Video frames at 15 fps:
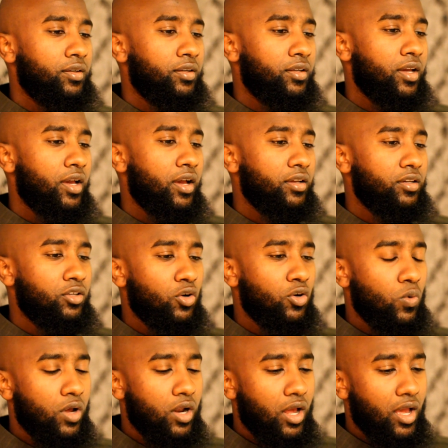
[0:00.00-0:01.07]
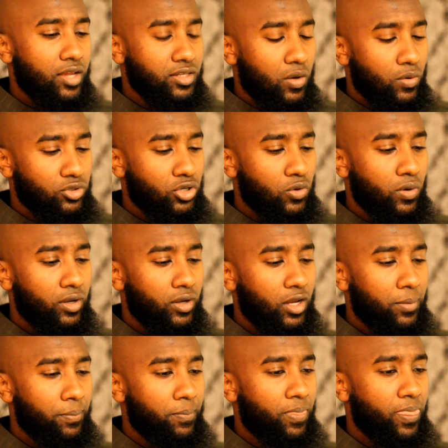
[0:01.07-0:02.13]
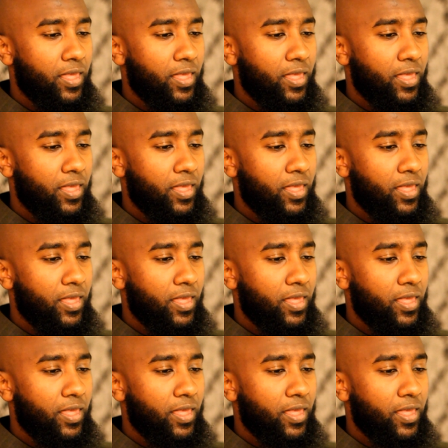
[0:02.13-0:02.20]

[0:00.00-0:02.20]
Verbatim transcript: Yeah, you know what? As I was growing up,